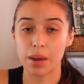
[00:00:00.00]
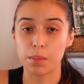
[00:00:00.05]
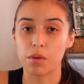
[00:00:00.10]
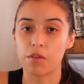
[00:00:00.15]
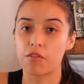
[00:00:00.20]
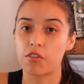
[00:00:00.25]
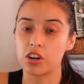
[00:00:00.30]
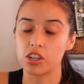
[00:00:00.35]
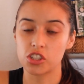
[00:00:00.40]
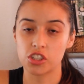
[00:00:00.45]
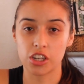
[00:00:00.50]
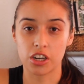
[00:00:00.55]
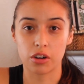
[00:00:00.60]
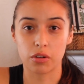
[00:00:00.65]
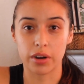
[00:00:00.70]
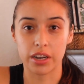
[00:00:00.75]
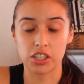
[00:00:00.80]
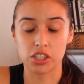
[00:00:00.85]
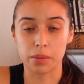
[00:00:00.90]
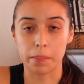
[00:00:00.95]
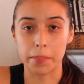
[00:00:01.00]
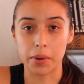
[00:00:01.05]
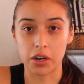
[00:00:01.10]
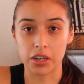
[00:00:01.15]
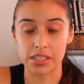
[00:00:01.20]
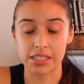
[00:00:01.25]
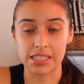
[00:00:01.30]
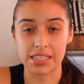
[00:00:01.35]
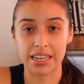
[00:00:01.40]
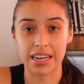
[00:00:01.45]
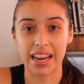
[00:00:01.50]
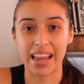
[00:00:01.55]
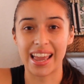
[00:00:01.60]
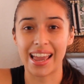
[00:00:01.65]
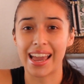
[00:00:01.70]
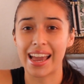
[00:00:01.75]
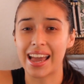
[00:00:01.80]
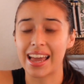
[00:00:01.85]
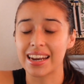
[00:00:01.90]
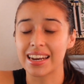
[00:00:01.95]
I'm a first generation person
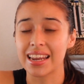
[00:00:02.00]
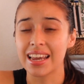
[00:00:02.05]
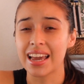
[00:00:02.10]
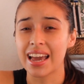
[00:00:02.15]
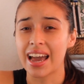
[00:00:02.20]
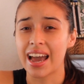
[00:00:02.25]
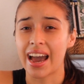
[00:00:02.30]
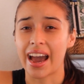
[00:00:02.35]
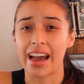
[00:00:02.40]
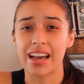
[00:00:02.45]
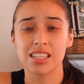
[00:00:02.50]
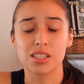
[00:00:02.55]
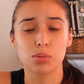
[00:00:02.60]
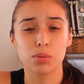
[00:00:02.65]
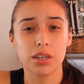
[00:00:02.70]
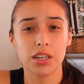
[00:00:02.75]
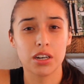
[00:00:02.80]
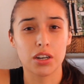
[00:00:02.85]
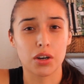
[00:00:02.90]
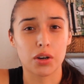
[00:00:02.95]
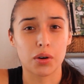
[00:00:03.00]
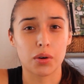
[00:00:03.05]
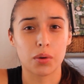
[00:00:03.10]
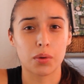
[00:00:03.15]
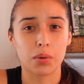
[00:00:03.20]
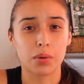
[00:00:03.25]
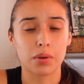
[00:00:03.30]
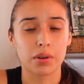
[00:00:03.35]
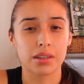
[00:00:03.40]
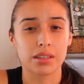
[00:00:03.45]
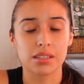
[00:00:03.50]
and as we know,